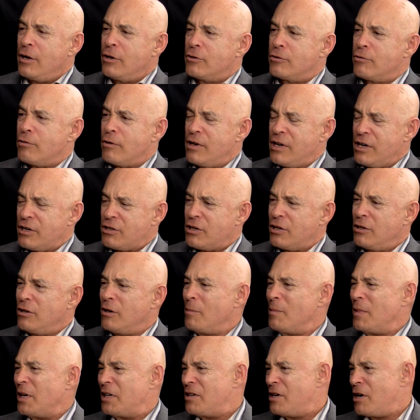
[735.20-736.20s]

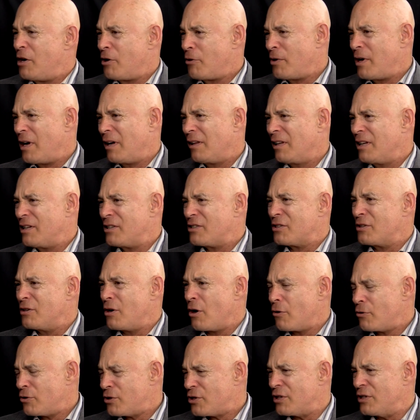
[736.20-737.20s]
traditional materialist
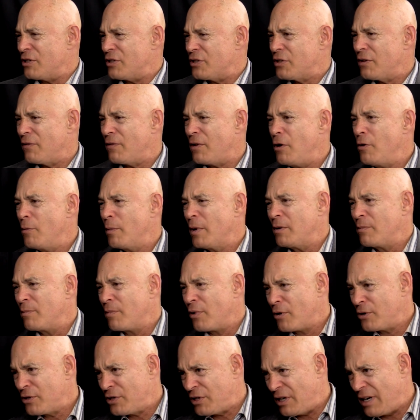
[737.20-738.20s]
notions of human
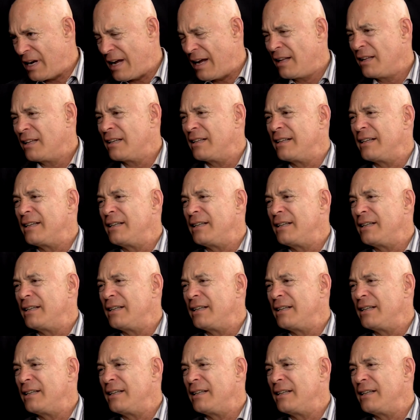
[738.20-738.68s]
personality.